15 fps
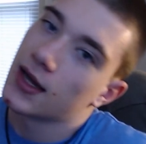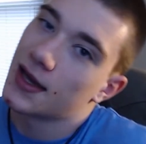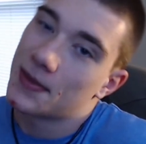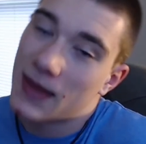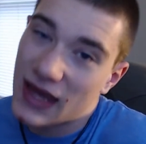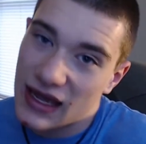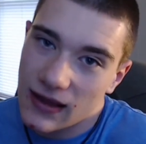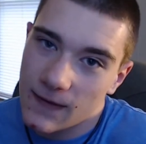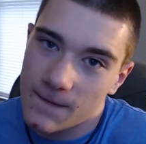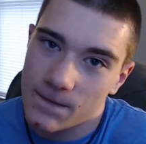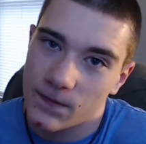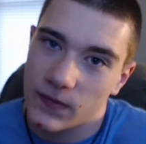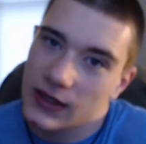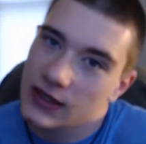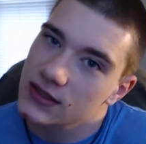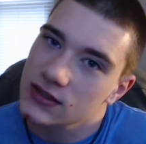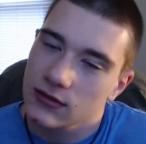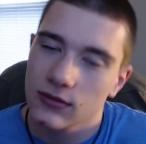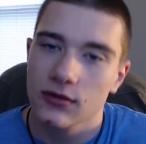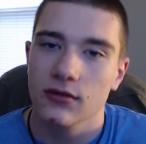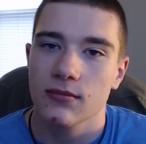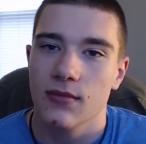And that is
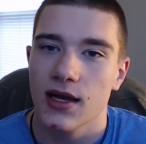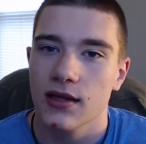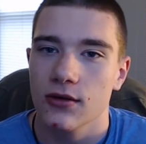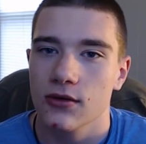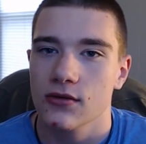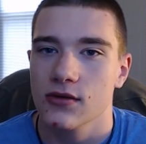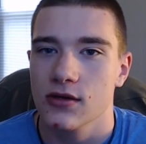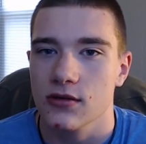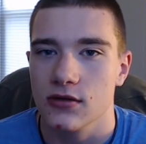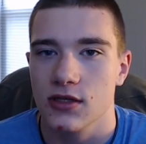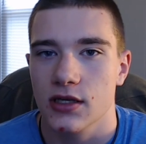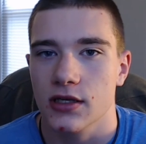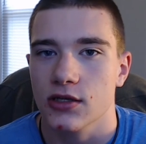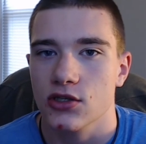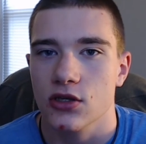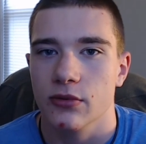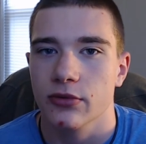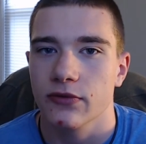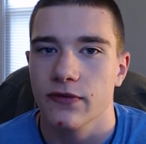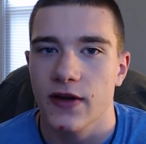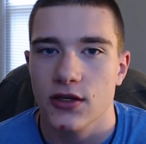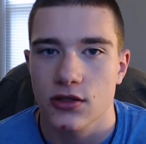my own little touch of
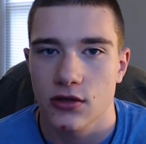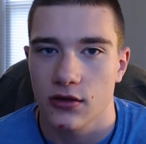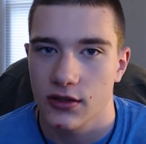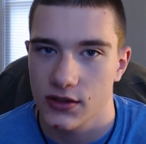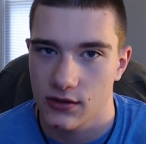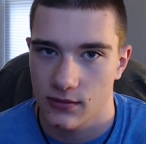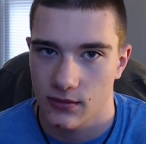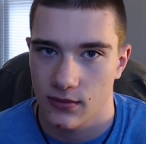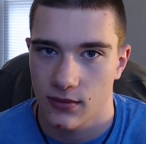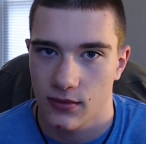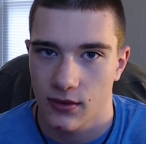professionalism.